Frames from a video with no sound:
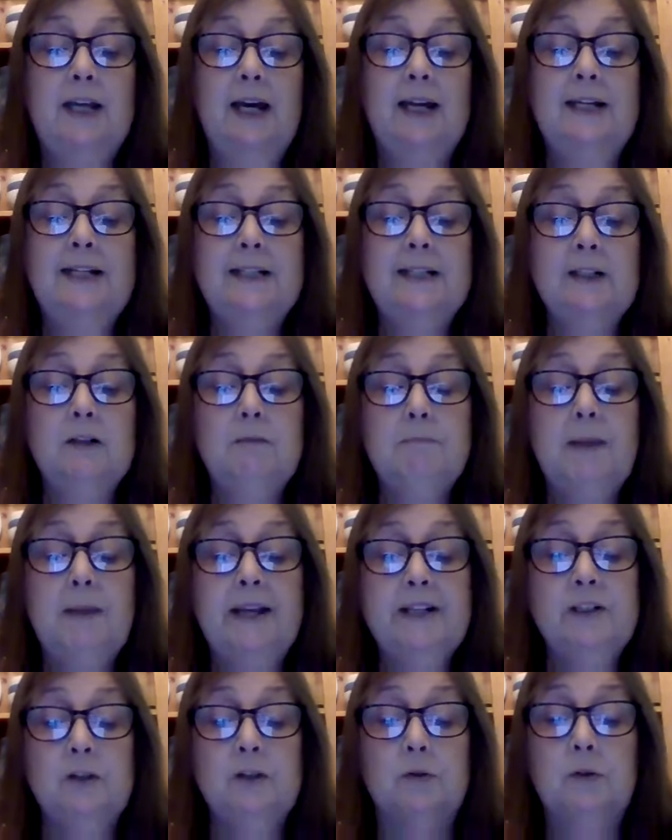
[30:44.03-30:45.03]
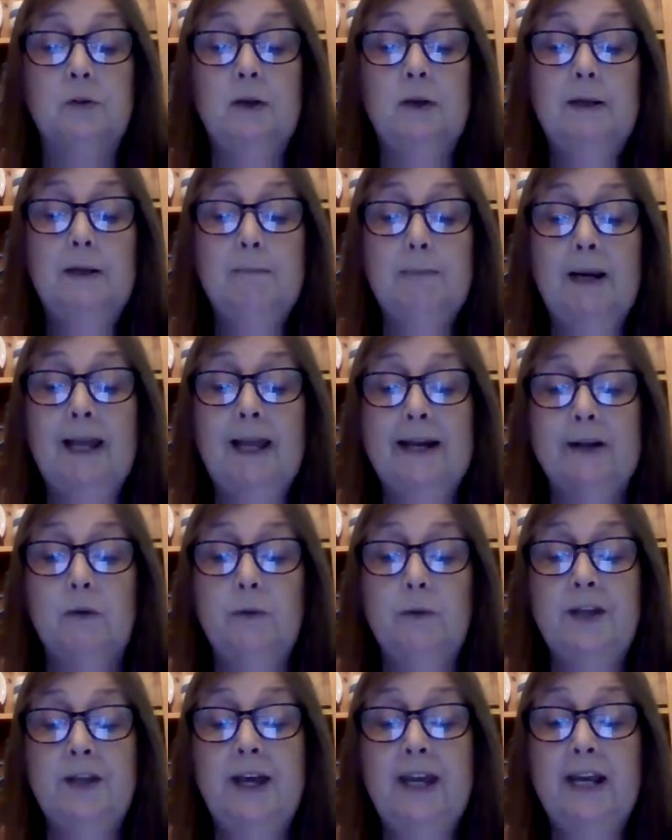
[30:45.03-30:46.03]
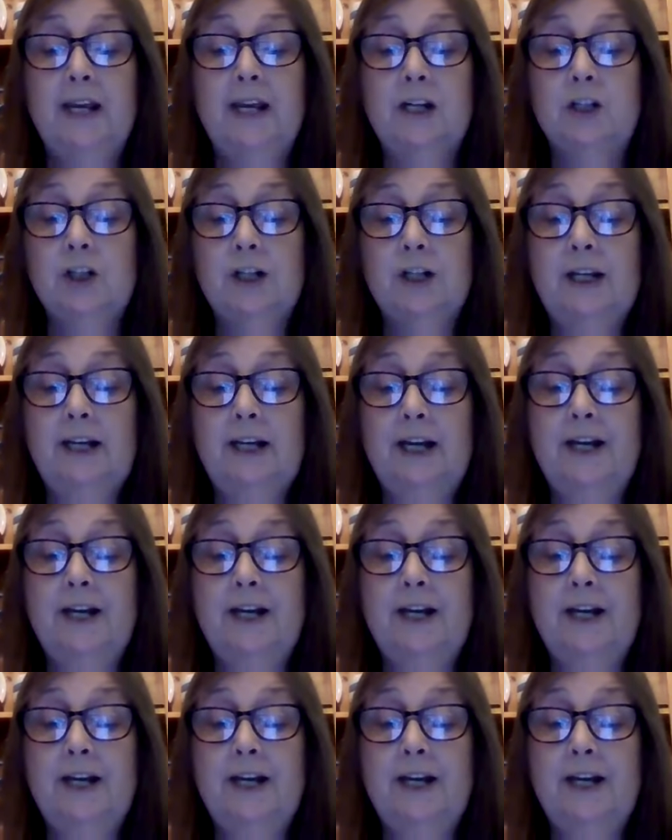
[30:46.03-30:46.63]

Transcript: a little medal, black with age,